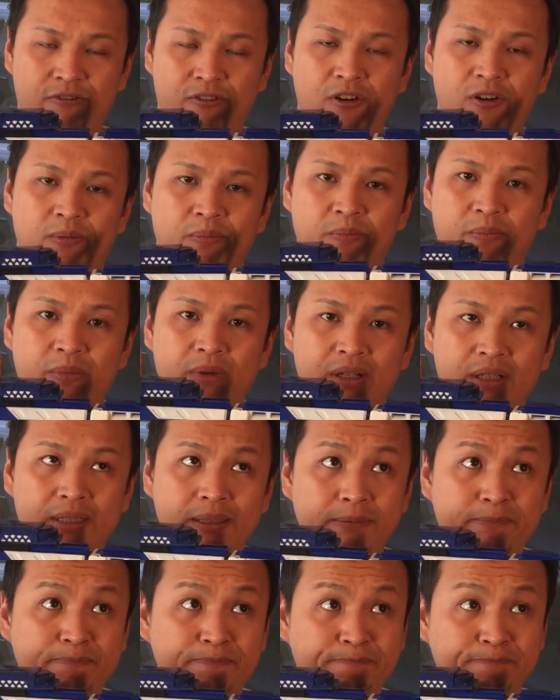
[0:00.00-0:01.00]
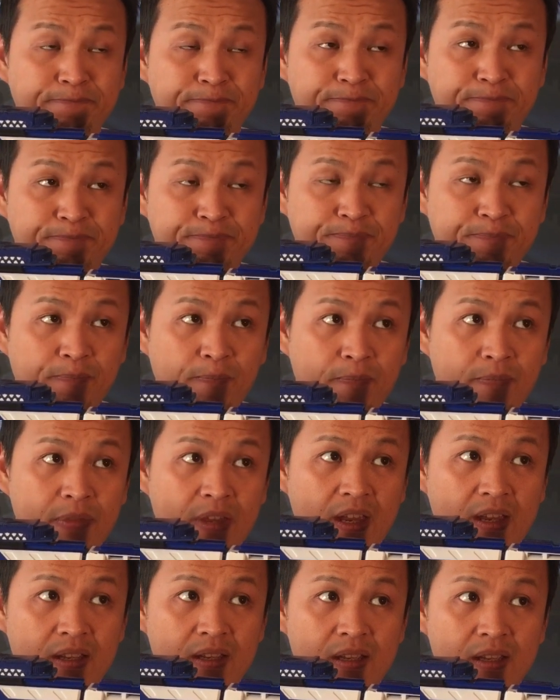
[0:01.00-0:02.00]
from
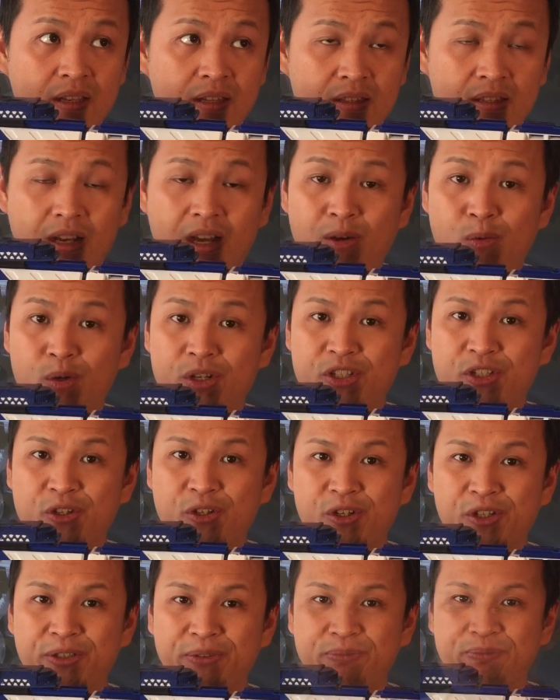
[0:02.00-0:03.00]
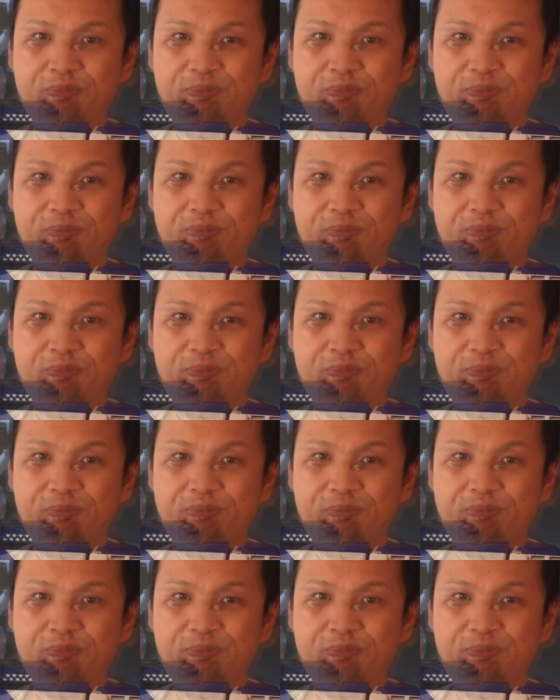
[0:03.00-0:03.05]
the hardware store.